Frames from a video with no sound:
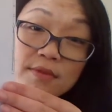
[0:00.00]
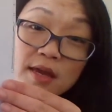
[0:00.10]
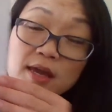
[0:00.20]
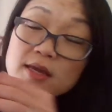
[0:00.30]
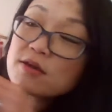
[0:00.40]

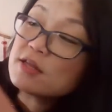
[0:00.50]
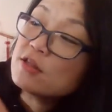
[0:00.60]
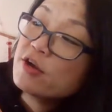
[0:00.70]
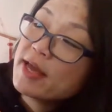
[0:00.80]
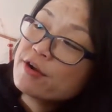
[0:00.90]
Okay, you
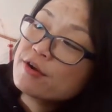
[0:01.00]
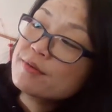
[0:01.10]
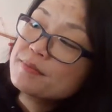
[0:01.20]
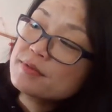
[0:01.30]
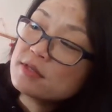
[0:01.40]
can look at
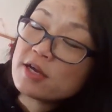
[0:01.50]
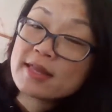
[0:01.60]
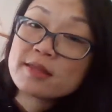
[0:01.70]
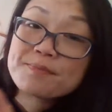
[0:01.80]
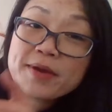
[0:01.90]

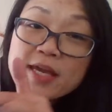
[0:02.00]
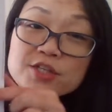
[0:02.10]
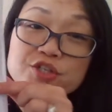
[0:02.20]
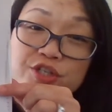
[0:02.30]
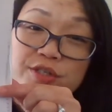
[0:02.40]
the
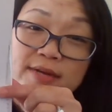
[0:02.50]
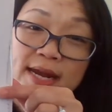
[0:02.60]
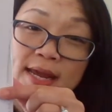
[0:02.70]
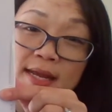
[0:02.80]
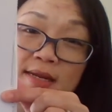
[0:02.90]
picture,
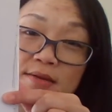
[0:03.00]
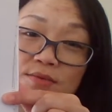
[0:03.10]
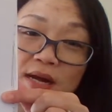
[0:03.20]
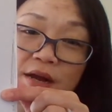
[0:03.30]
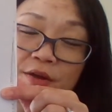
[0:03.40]
right?
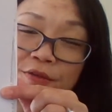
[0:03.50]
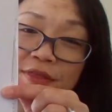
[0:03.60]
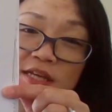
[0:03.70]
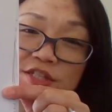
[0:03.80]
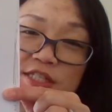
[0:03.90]
How do you
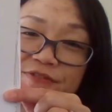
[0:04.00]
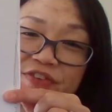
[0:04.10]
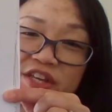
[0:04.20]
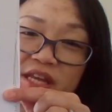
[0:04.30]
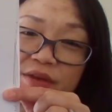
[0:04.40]
think she's
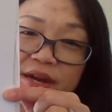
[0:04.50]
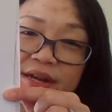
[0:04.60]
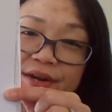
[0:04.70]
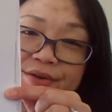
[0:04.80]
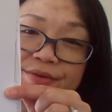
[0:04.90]
feeling
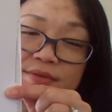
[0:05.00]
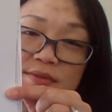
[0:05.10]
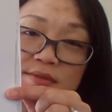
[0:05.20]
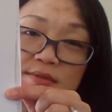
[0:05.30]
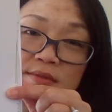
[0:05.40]
right now?
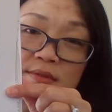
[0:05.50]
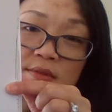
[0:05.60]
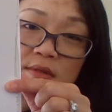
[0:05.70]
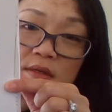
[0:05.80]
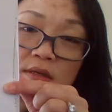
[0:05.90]

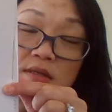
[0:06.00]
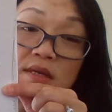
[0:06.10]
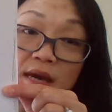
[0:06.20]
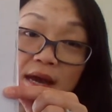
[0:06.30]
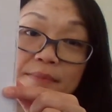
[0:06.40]

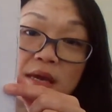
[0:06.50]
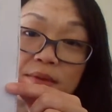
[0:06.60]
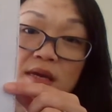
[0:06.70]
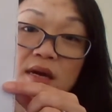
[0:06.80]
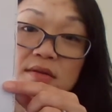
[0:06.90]
Yeah,
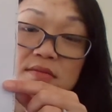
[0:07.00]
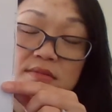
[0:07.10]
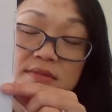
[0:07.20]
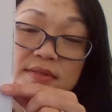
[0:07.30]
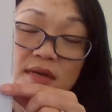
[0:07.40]
maybe
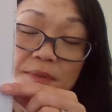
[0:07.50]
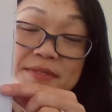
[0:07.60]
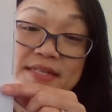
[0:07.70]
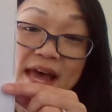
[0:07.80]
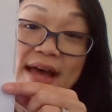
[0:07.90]

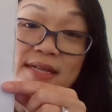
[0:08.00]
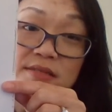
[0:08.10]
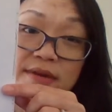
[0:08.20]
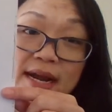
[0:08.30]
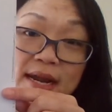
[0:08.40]

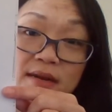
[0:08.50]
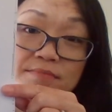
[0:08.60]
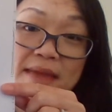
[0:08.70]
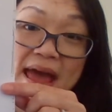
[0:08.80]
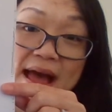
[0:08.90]
upset, right?
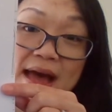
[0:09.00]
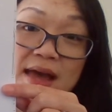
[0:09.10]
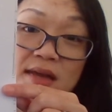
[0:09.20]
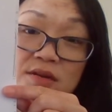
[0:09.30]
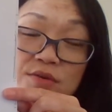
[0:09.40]

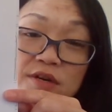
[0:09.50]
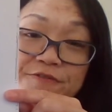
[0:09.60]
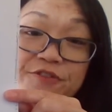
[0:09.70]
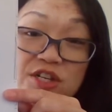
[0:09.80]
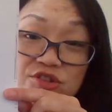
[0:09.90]
Mad or
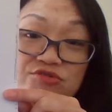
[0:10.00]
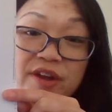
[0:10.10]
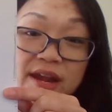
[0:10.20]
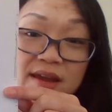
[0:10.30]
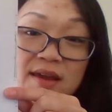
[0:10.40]

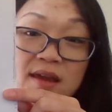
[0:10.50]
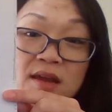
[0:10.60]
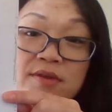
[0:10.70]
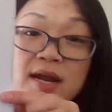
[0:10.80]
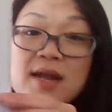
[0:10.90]

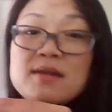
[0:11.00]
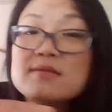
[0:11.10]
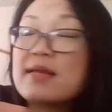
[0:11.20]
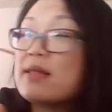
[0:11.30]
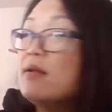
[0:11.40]
frustrated, right?
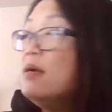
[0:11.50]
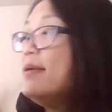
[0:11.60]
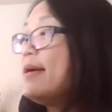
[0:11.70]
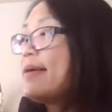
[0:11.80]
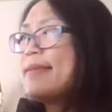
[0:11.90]
But
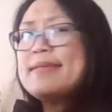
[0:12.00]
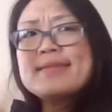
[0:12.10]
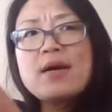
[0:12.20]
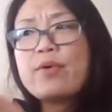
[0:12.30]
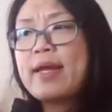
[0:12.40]

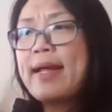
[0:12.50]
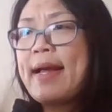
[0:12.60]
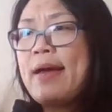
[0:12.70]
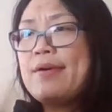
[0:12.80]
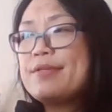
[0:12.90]
things not
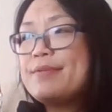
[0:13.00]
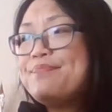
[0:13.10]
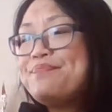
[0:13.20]
working out.